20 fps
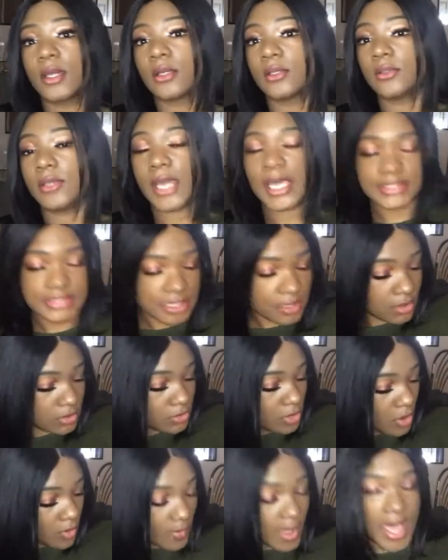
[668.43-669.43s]
You guys, I don't
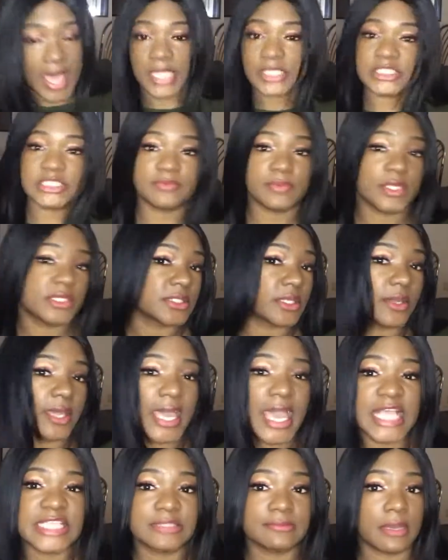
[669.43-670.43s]
know why I just be so
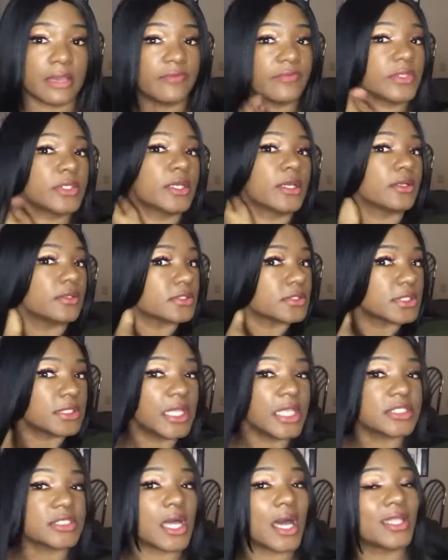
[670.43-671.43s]
ashy in my videos. At
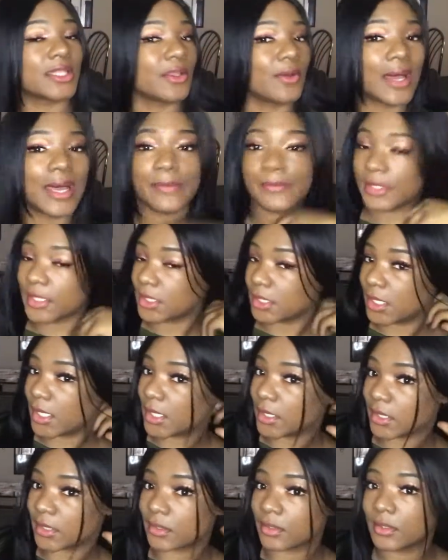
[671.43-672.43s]
least y'all know I be
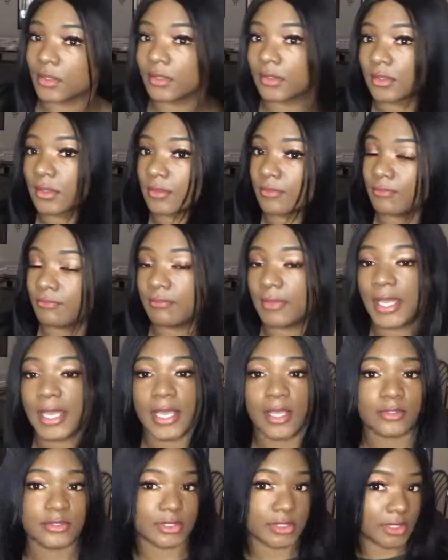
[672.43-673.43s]
cleaning. My
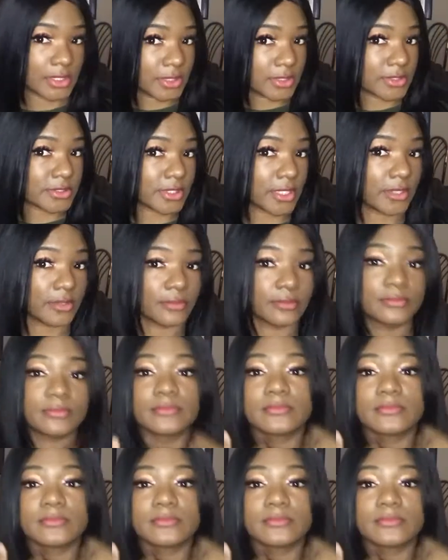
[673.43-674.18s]
house clean, so.